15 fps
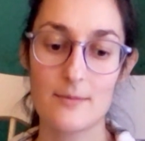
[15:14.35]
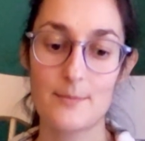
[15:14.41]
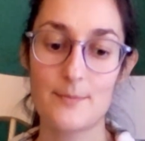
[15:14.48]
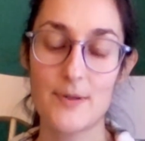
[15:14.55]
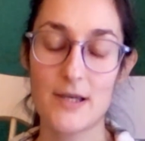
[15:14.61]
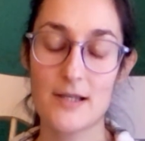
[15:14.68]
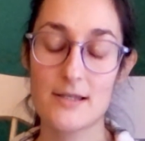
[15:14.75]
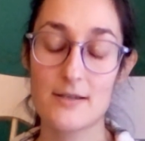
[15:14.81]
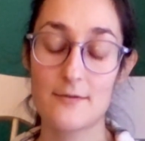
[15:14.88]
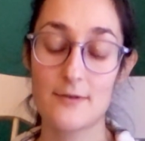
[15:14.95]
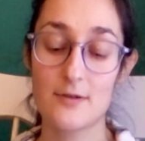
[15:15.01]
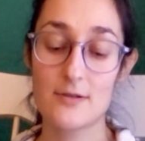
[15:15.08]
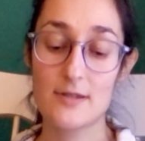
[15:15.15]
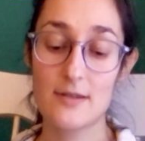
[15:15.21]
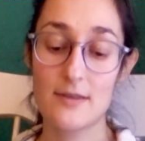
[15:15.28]
Because if
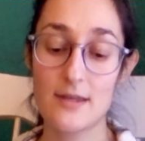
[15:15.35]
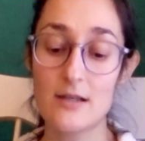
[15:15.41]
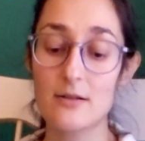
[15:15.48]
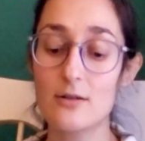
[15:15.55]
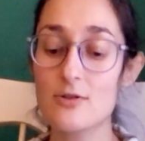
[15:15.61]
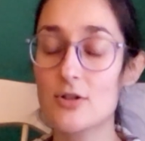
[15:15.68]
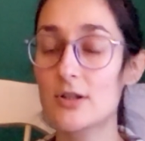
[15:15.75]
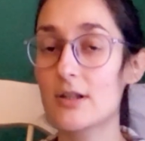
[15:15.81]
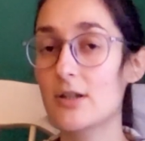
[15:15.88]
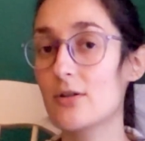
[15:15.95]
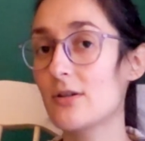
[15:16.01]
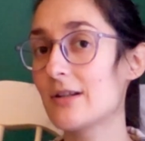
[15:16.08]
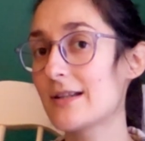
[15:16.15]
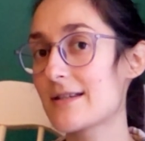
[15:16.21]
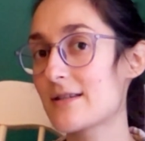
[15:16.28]
you think logically, you
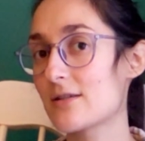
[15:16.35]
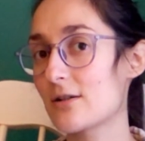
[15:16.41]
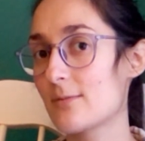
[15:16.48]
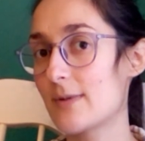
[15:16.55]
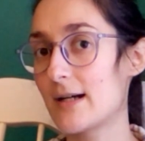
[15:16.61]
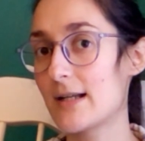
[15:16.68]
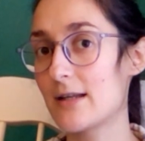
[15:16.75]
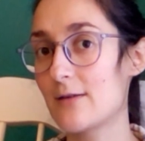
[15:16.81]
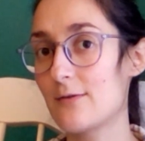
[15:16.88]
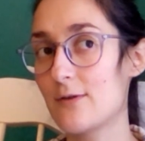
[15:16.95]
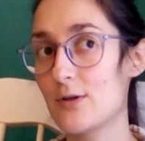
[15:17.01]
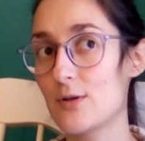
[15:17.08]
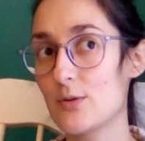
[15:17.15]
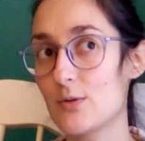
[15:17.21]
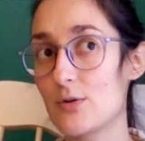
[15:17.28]
don't listen to your body. If
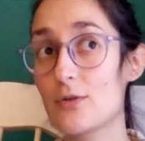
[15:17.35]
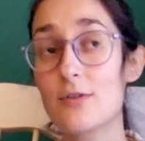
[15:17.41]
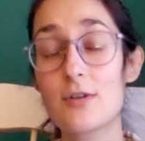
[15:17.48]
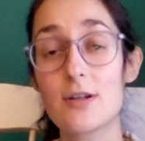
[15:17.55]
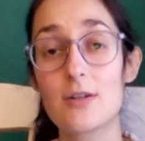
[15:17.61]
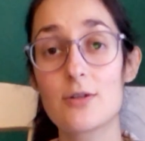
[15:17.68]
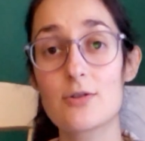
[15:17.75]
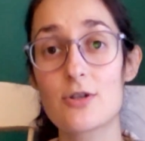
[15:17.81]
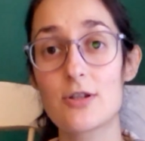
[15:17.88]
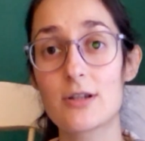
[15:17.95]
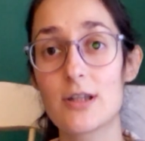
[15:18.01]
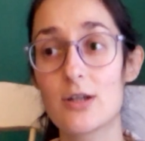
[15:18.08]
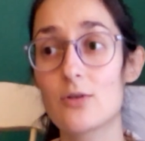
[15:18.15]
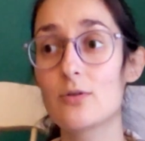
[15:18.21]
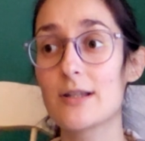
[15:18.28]
you don't think logically,
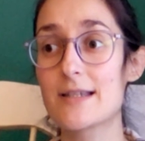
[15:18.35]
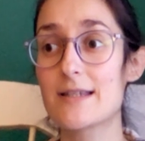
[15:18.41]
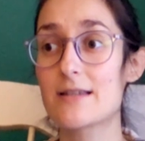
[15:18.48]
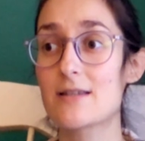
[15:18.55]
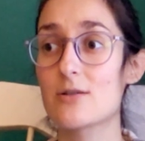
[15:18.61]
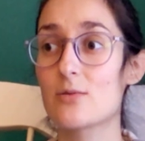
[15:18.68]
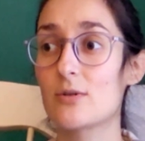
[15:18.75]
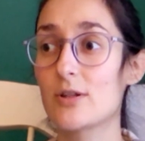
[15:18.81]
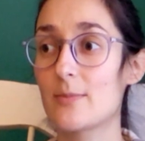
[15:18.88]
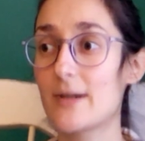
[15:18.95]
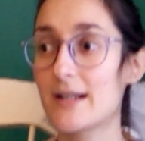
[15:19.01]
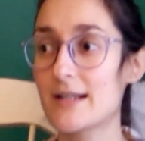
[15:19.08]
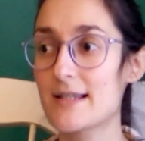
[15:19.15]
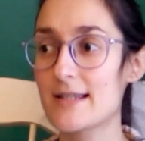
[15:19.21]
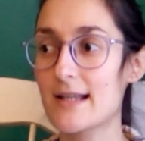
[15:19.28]
you listen to what your
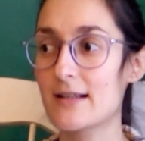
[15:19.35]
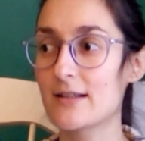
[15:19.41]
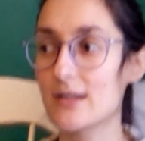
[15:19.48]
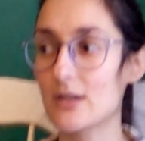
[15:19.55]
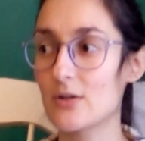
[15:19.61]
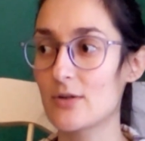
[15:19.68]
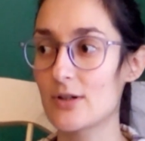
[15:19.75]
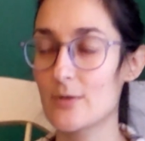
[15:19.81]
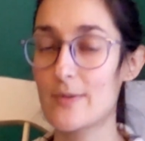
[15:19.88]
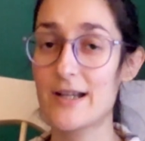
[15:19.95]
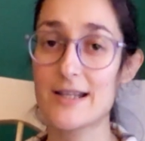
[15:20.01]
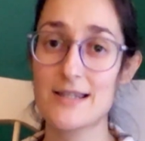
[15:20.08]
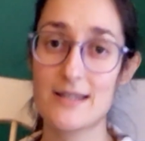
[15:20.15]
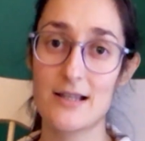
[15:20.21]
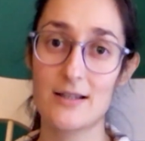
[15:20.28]
body is telling you, and your
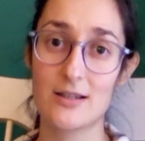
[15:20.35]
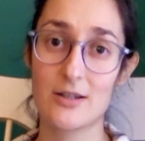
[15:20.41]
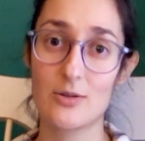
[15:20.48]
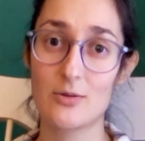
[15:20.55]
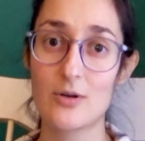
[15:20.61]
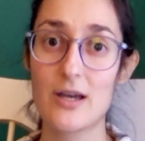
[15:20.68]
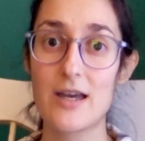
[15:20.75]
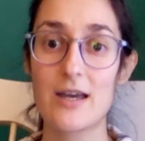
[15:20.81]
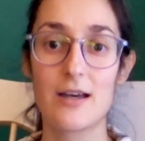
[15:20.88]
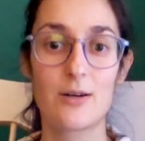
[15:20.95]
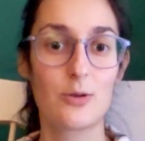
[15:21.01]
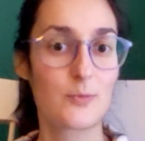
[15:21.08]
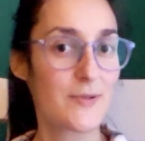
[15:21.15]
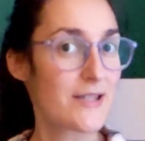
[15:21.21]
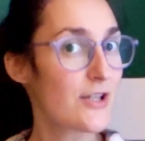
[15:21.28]
body is telling you
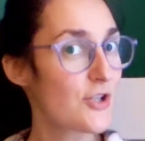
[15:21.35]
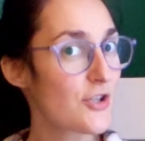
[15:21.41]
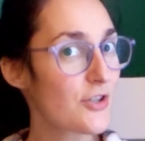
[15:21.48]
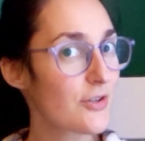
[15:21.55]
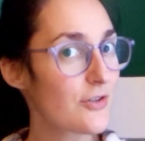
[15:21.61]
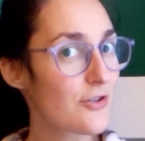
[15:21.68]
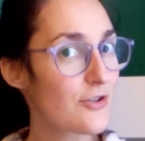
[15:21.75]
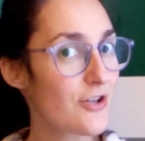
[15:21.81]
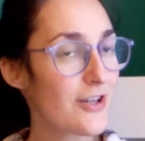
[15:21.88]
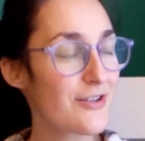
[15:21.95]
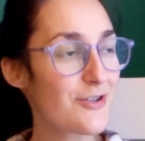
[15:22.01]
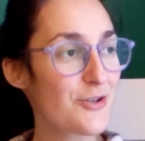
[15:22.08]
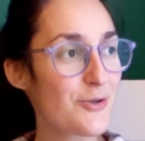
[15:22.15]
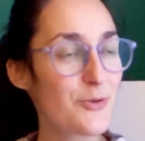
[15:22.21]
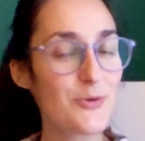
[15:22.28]
what position to
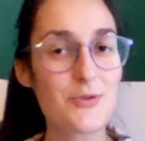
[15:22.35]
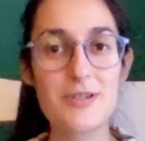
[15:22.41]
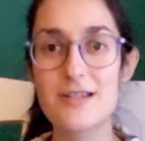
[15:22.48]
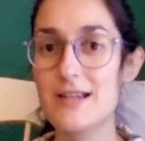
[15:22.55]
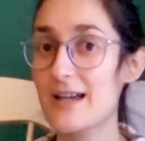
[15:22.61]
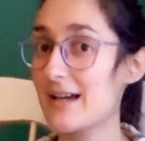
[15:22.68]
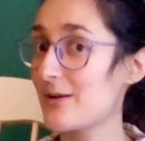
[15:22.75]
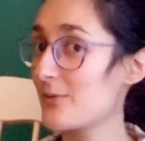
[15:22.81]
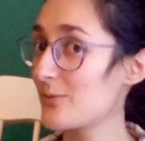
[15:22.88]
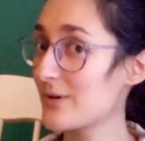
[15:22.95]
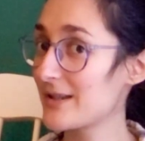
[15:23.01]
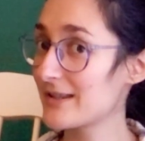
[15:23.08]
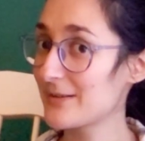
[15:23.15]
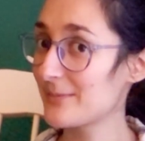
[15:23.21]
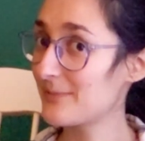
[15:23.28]
choose,
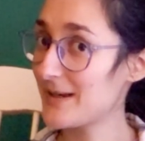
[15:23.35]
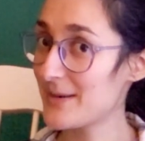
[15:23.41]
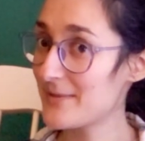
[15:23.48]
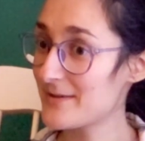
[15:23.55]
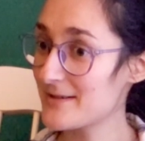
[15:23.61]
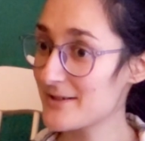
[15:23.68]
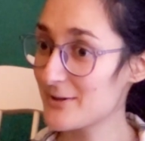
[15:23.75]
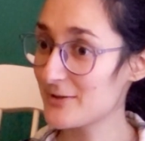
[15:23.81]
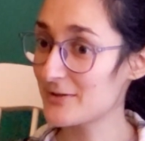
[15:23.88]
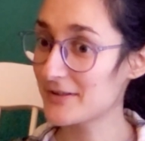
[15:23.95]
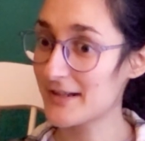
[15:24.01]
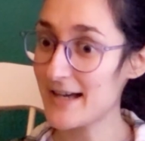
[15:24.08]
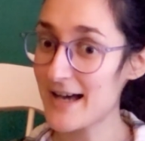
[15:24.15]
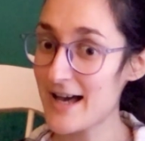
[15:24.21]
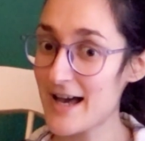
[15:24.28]
when the baby is going to
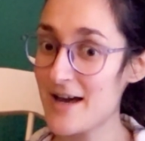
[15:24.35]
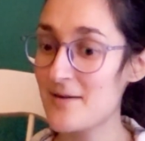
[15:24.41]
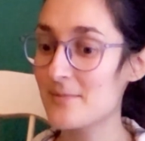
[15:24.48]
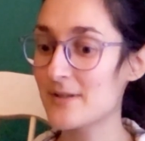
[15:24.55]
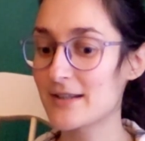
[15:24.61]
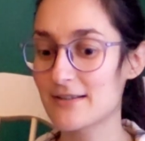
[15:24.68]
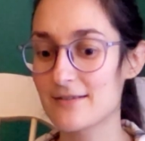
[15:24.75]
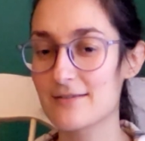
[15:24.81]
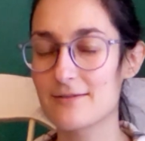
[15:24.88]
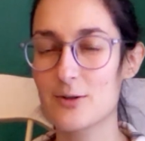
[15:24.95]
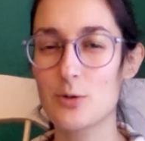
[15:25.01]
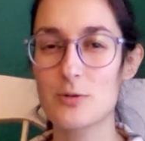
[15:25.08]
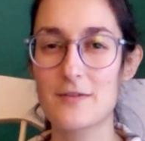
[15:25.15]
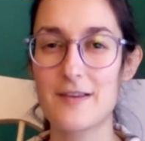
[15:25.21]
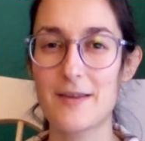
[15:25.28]
come, and
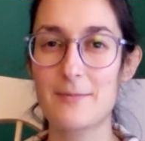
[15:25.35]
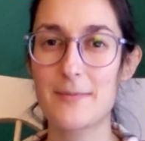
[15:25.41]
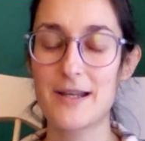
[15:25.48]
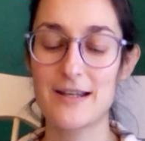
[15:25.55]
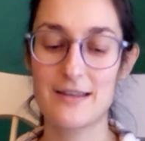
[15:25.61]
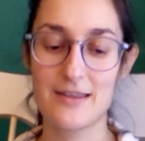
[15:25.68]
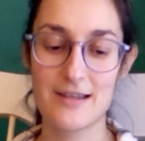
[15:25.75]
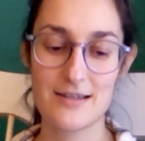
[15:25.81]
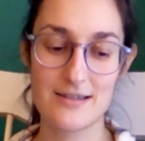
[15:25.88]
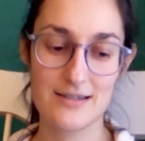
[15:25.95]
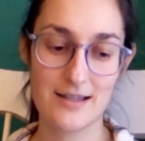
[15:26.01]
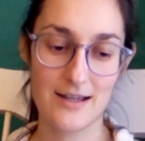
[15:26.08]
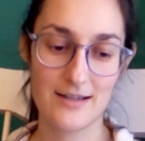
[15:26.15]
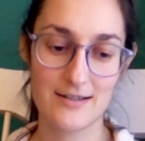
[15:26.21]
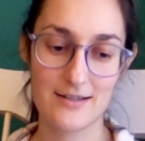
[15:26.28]
all of that, many things
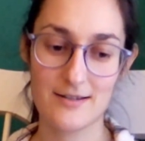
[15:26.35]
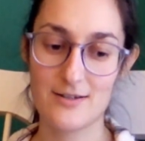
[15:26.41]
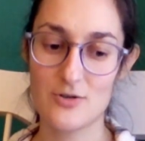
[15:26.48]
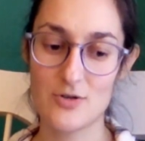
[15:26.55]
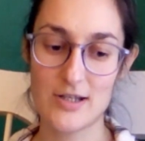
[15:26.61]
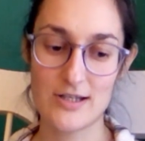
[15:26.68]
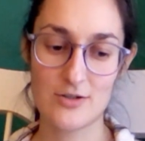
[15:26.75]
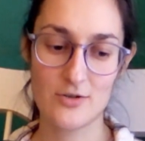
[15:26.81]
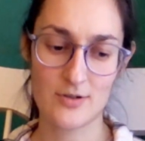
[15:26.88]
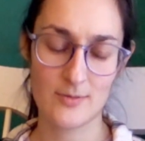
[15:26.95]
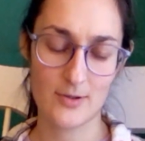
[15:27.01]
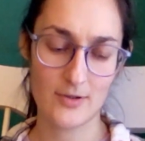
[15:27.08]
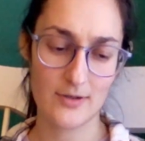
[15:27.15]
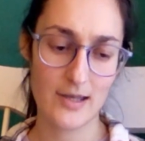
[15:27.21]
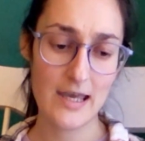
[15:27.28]
that you need during
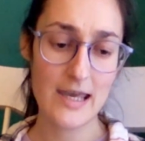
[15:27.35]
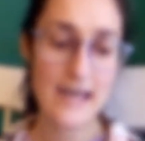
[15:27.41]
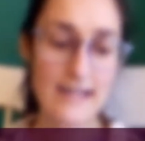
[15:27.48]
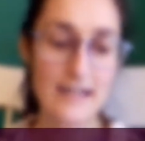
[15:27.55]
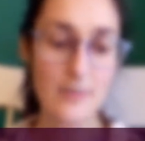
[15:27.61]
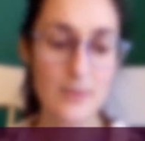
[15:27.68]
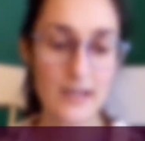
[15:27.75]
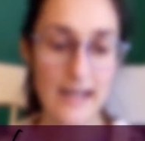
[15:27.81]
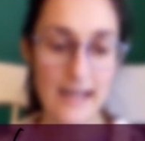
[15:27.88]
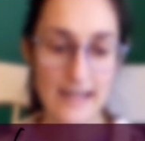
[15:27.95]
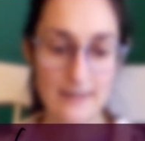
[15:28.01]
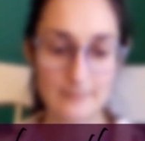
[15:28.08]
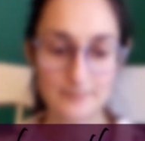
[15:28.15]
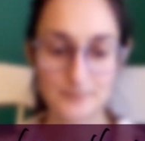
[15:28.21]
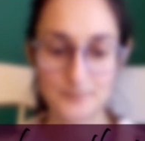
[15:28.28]
birth. Number 8,